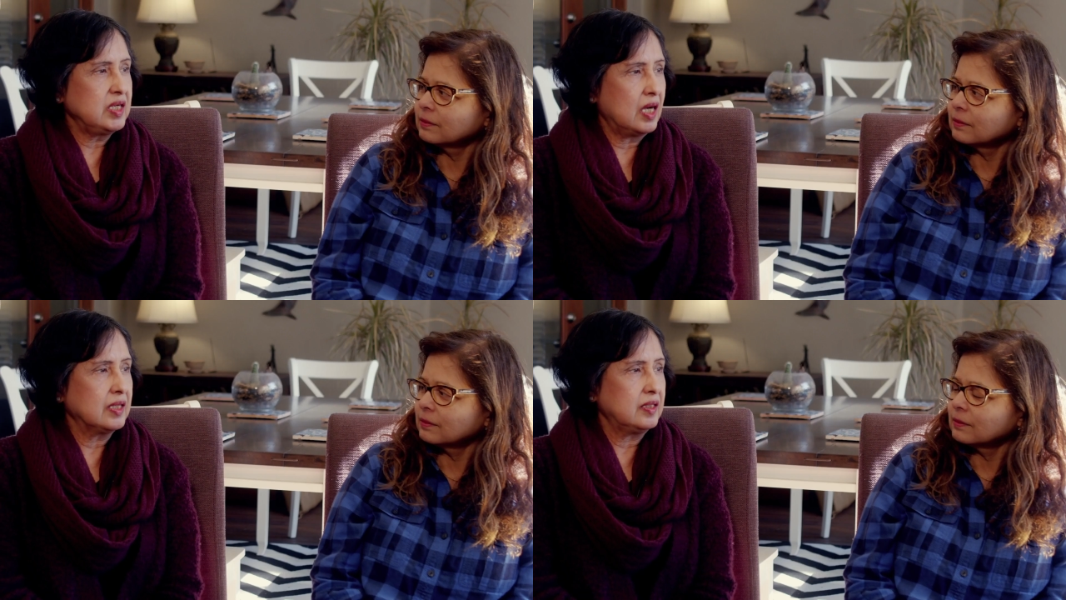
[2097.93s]

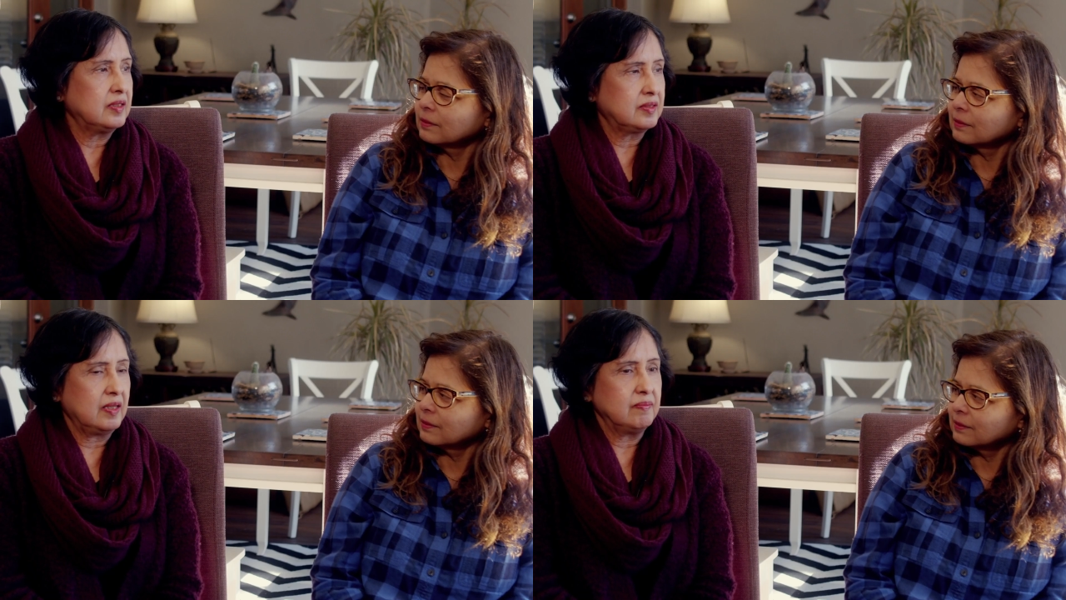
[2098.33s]
Speaker 1: young at
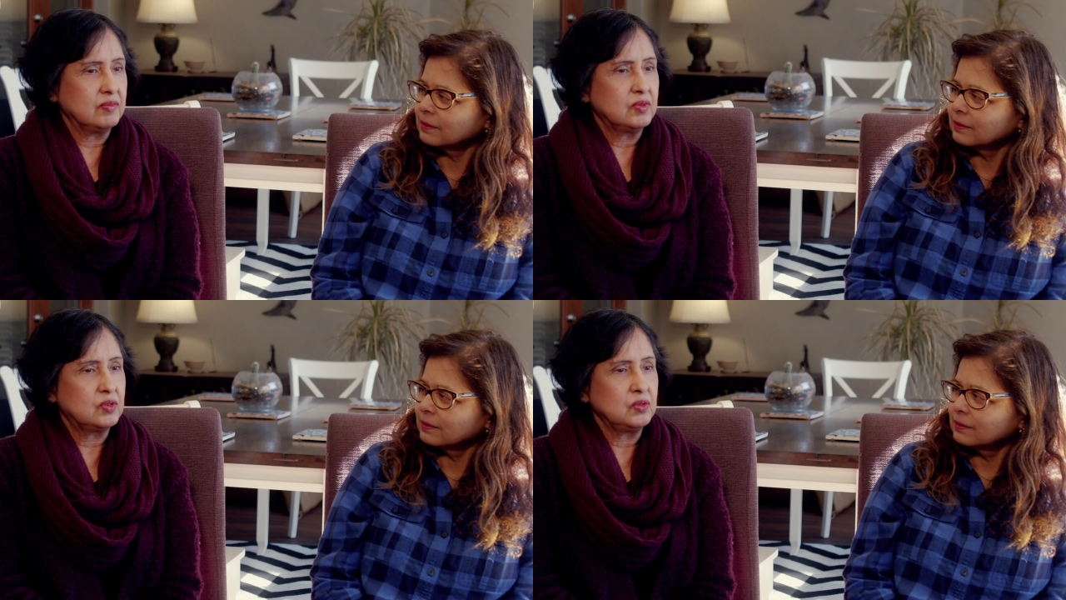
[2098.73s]
that
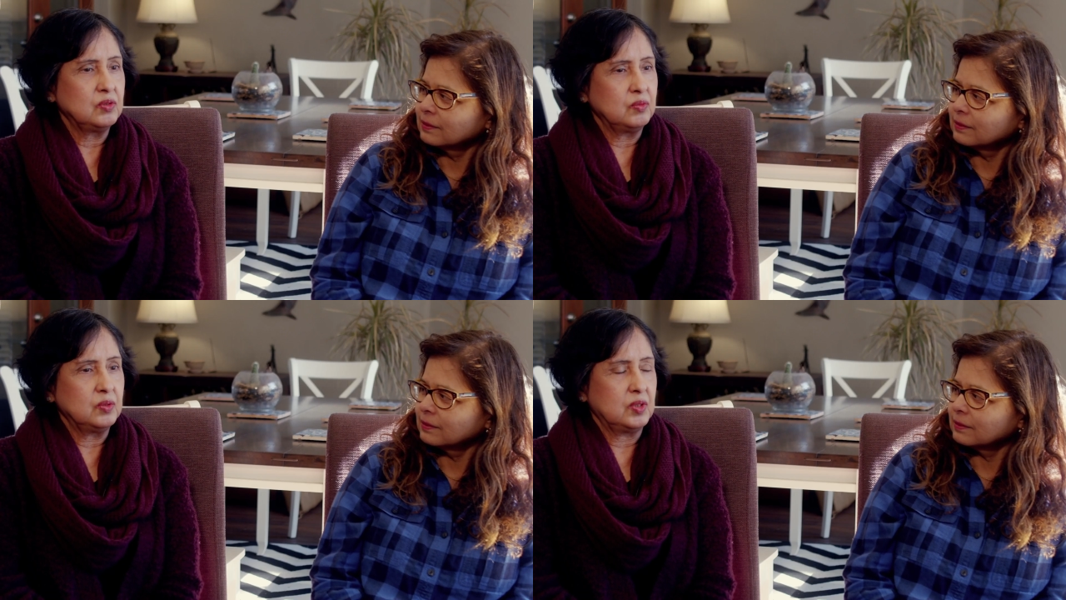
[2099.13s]
time, so
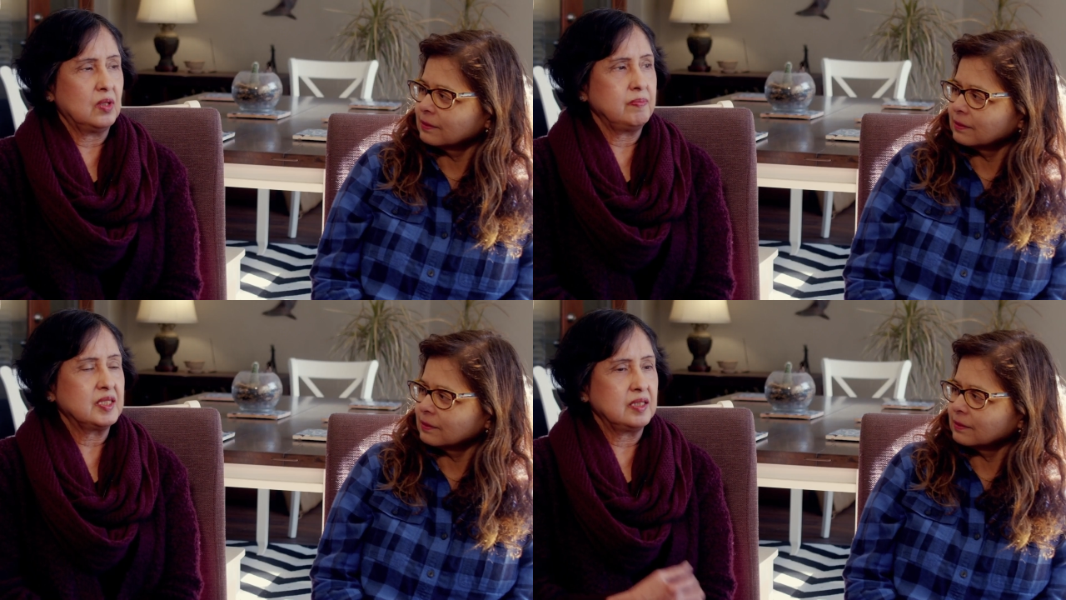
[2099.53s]
you, you were
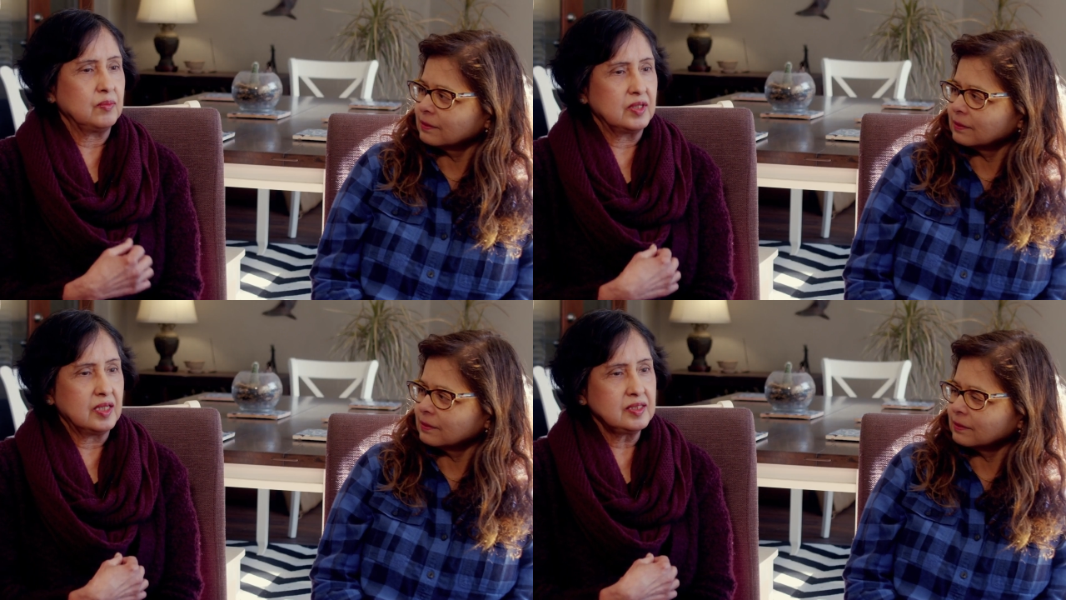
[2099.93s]
not
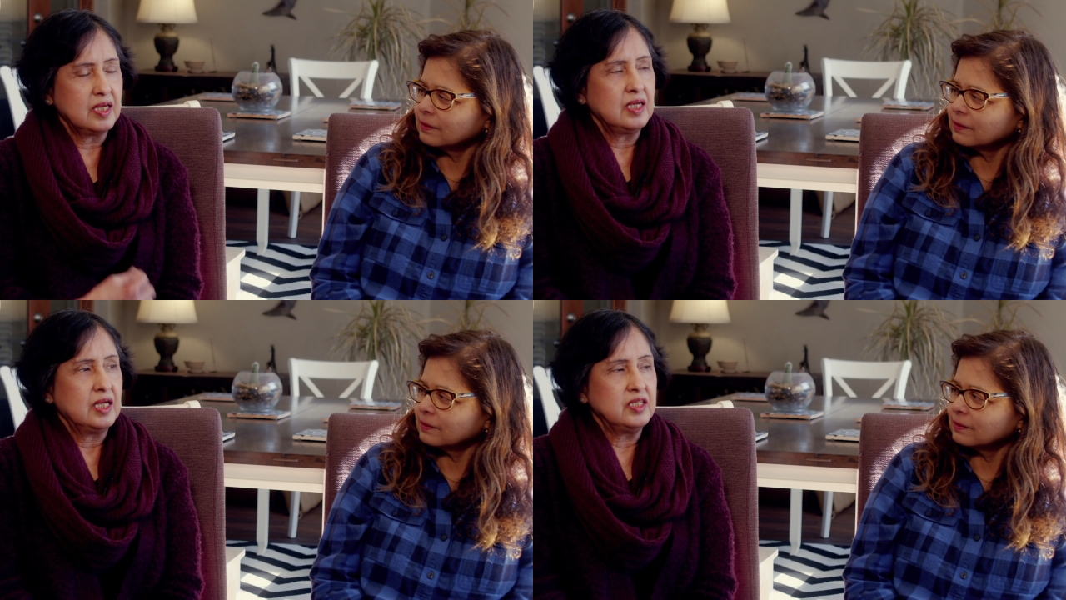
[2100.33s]
mixing with us.
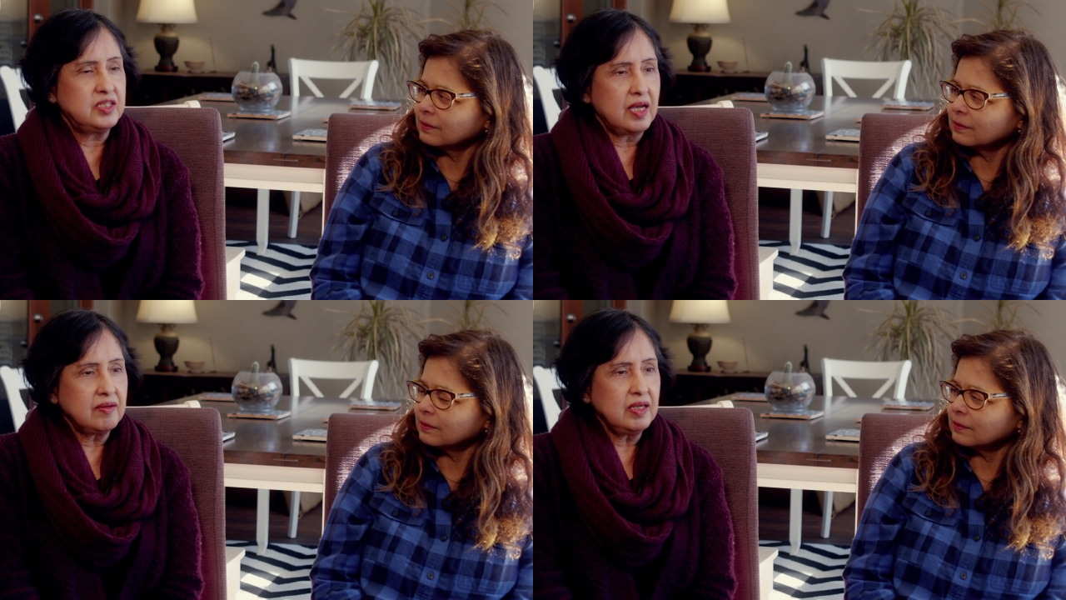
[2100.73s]

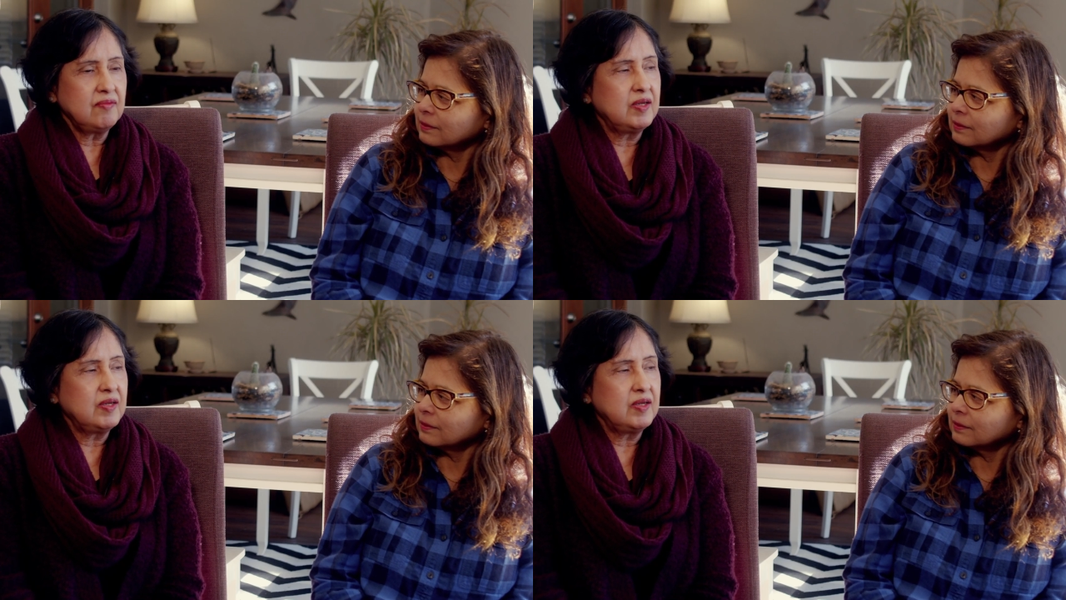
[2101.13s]
Jerry, if